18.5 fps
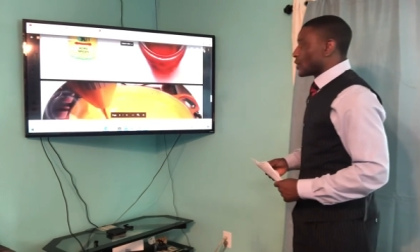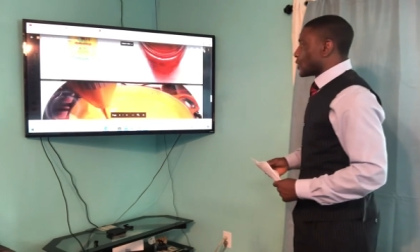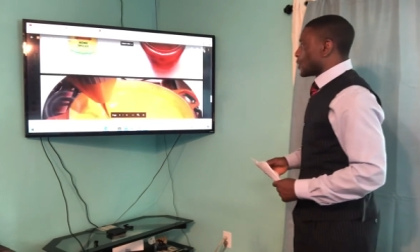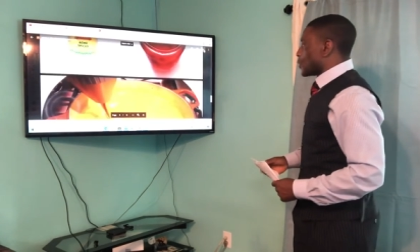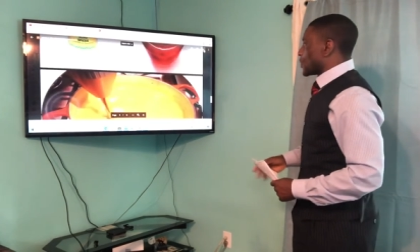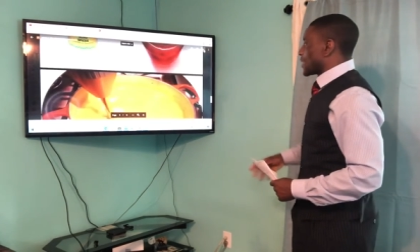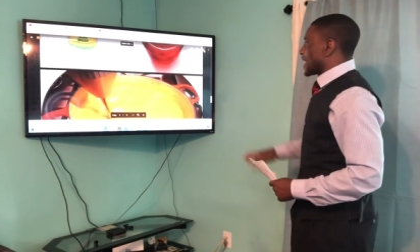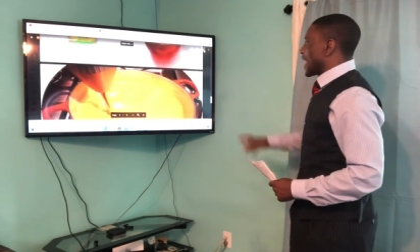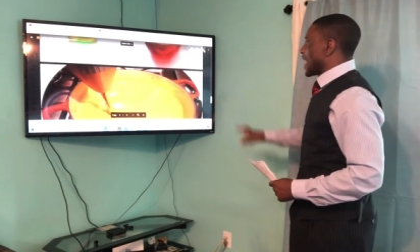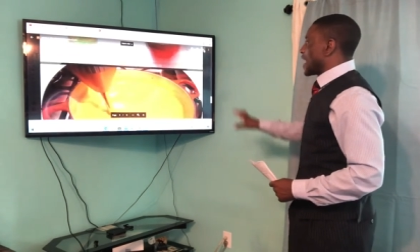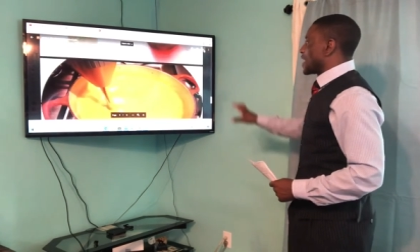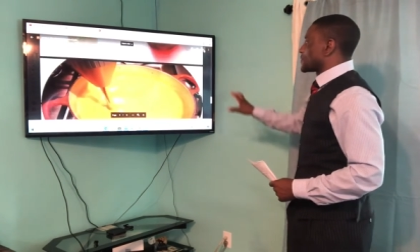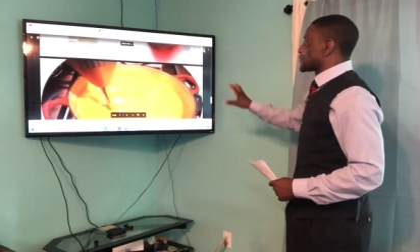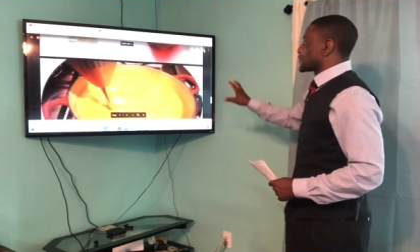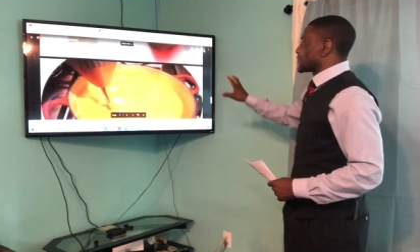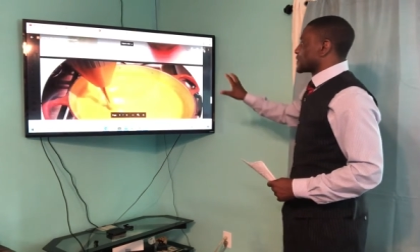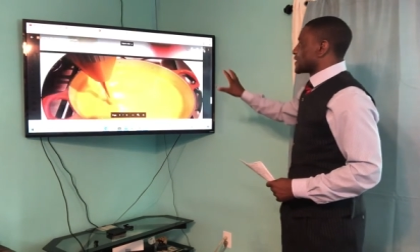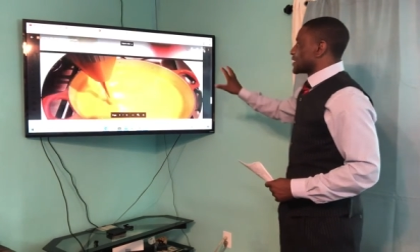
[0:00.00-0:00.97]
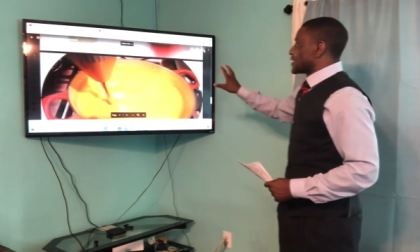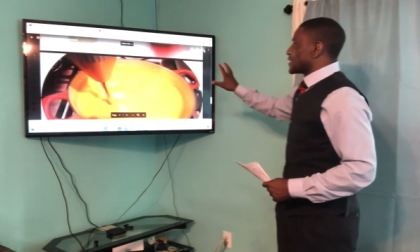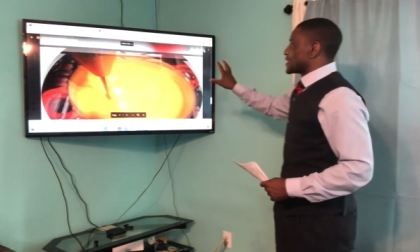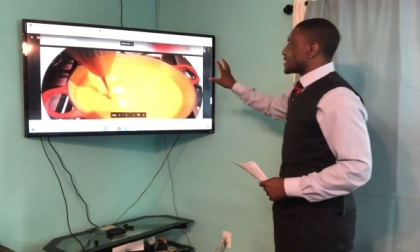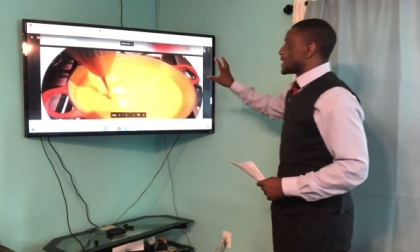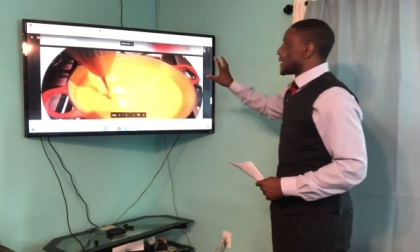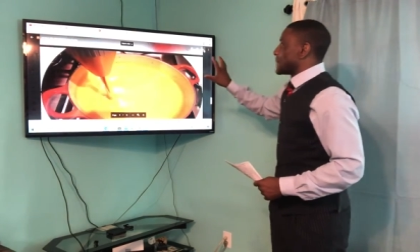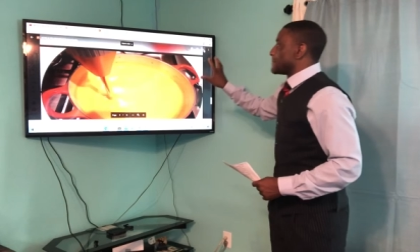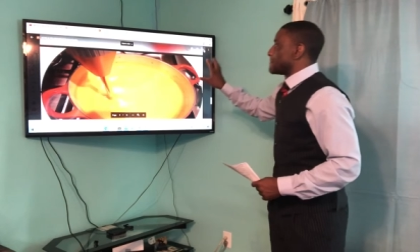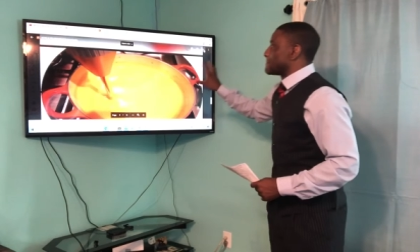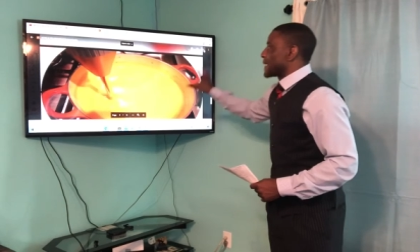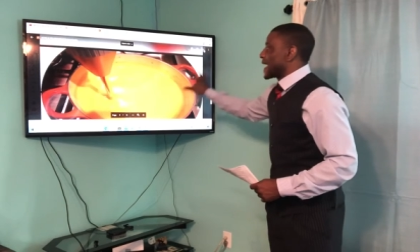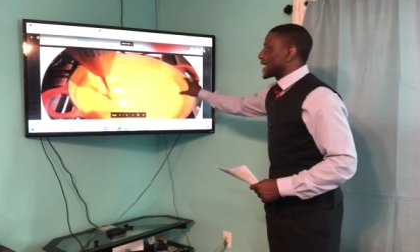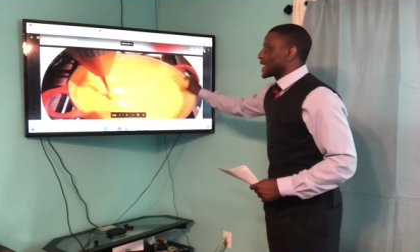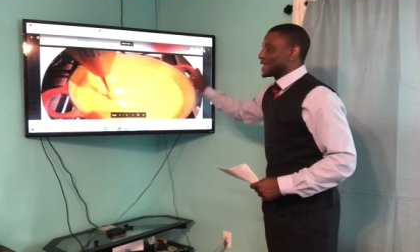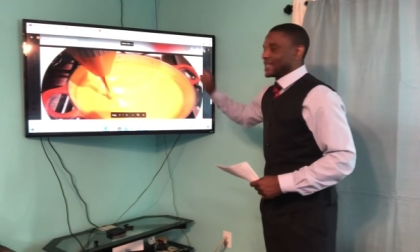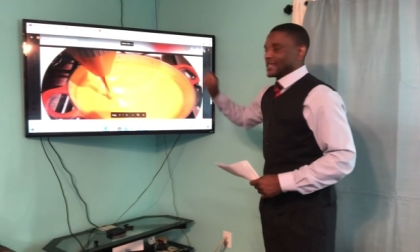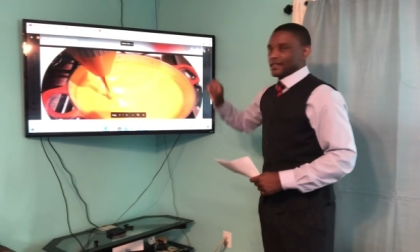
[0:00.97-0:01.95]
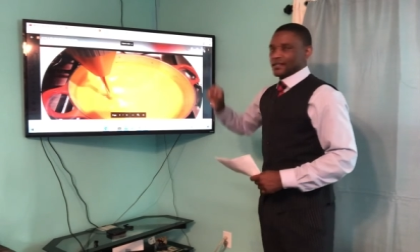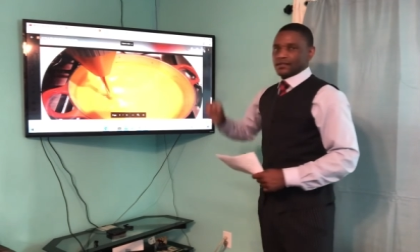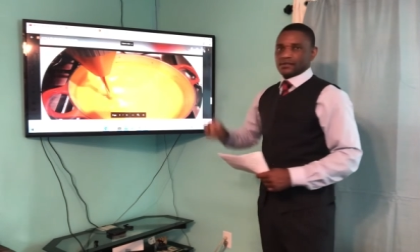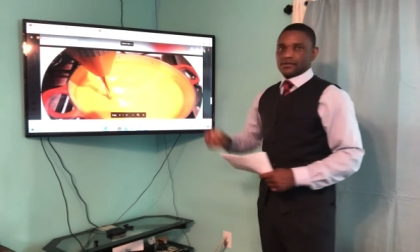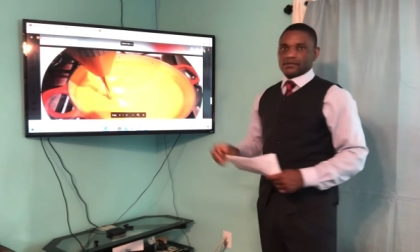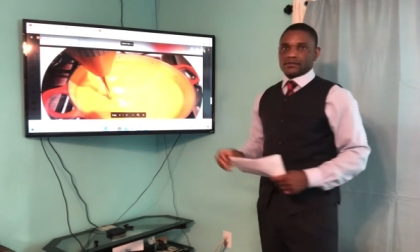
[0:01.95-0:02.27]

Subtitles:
we have the making